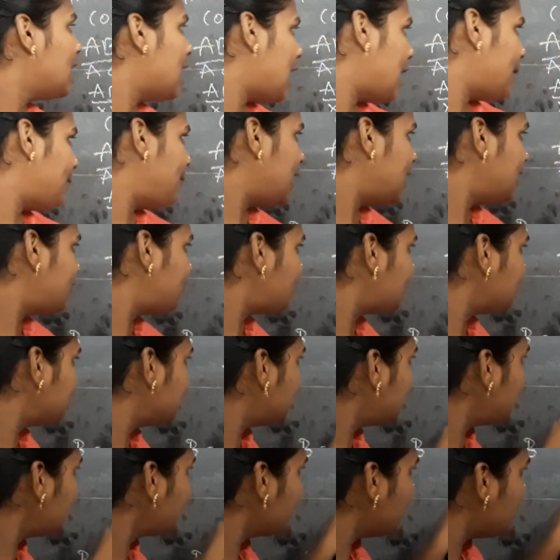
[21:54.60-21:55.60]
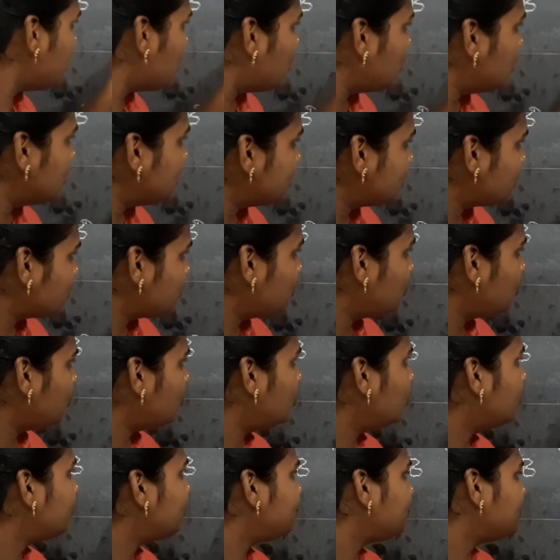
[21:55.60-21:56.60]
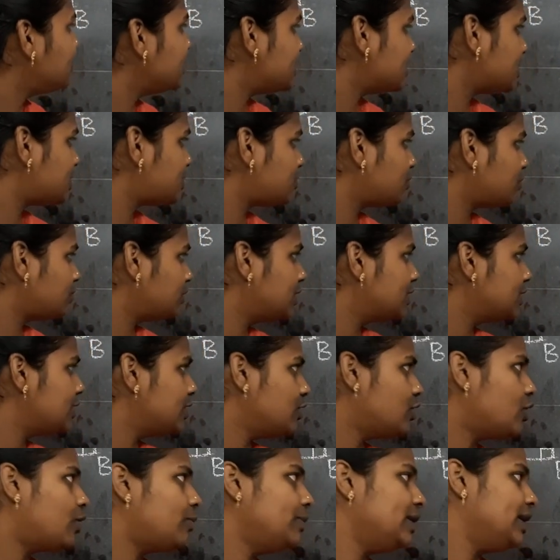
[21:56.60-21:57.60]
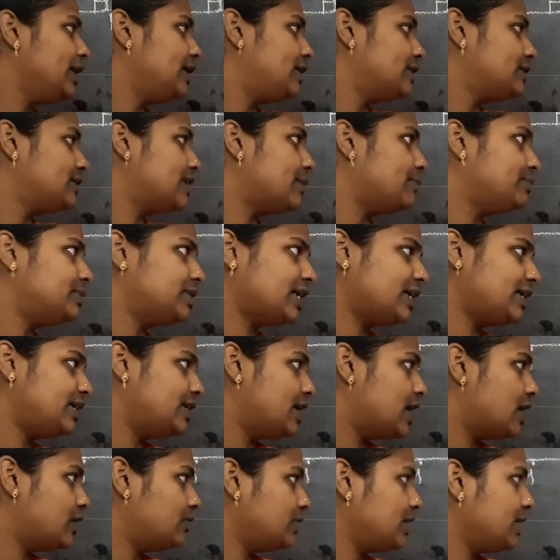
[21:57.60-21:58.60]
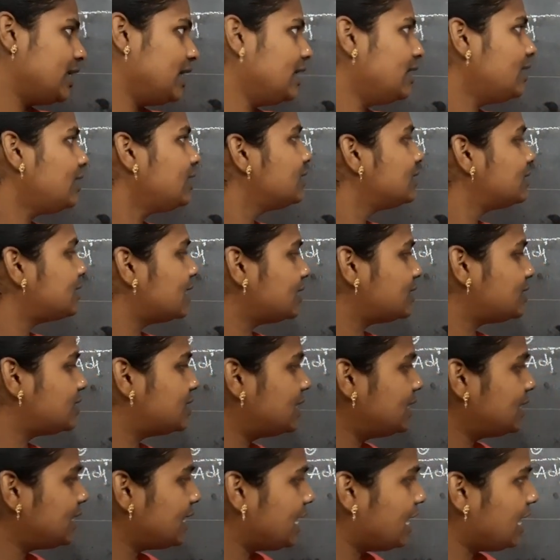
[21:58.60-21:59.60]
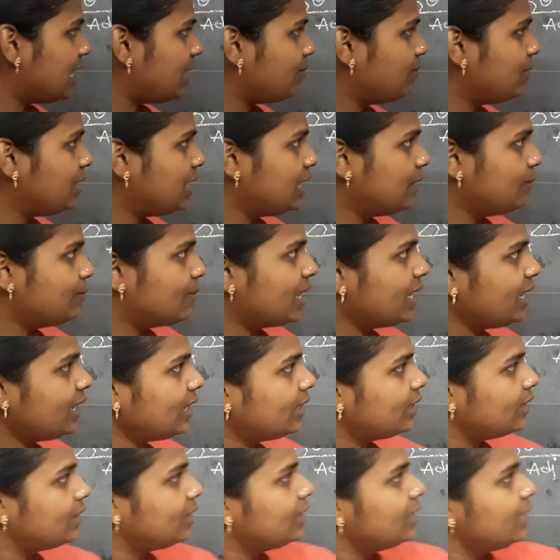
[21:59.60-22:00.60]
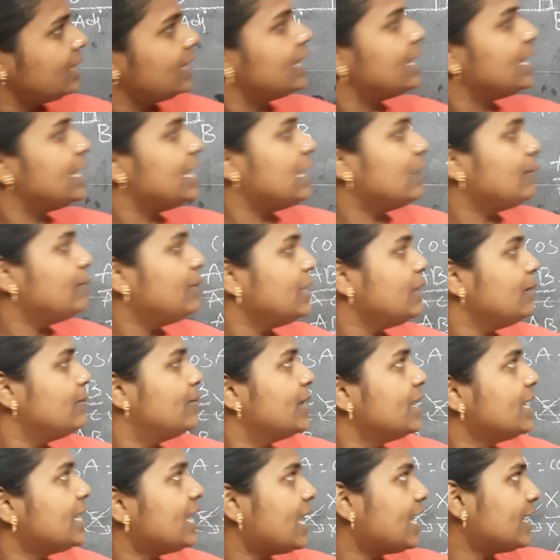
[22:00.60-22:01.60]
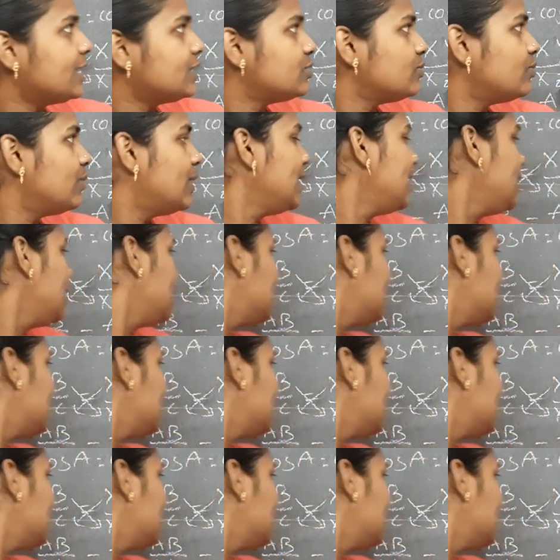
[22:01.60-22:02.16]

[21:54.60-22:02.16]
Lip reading: Apart from that, we also just took the denominators upside down here, such that AB by XY